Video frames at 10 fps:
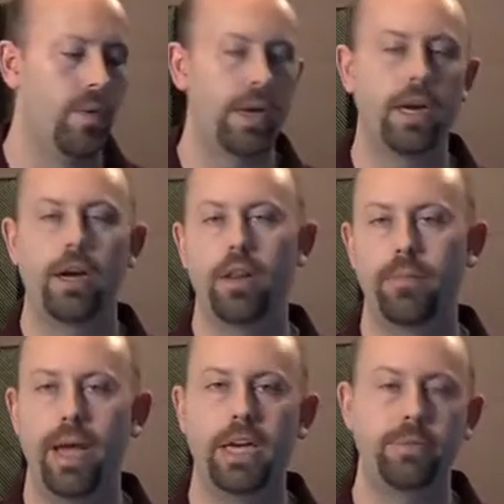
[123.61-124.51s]
We're going to go to
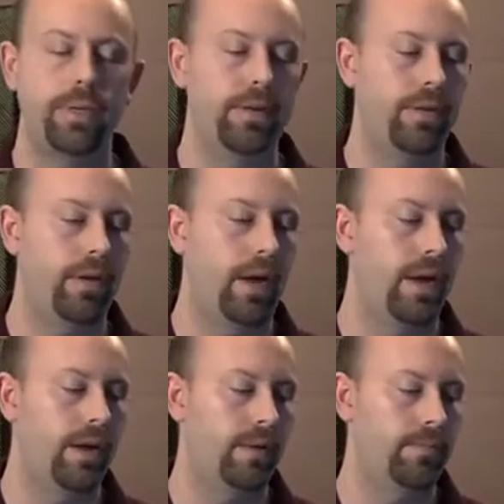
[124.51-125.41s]
the management
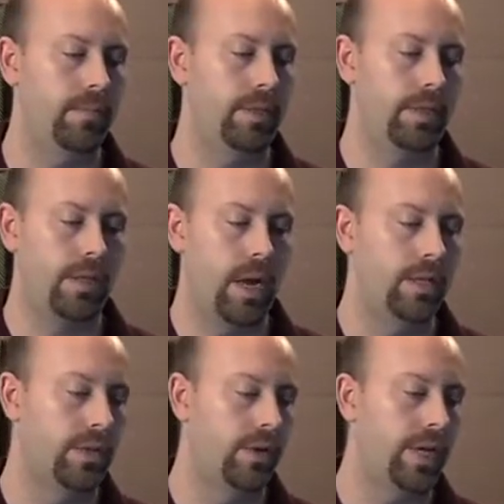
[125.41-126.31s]
uh,
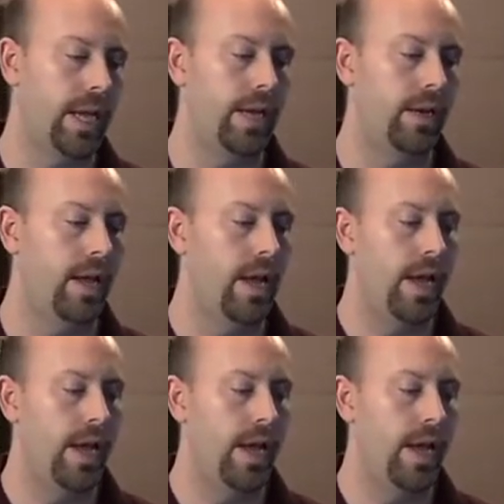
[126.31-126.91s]
console again,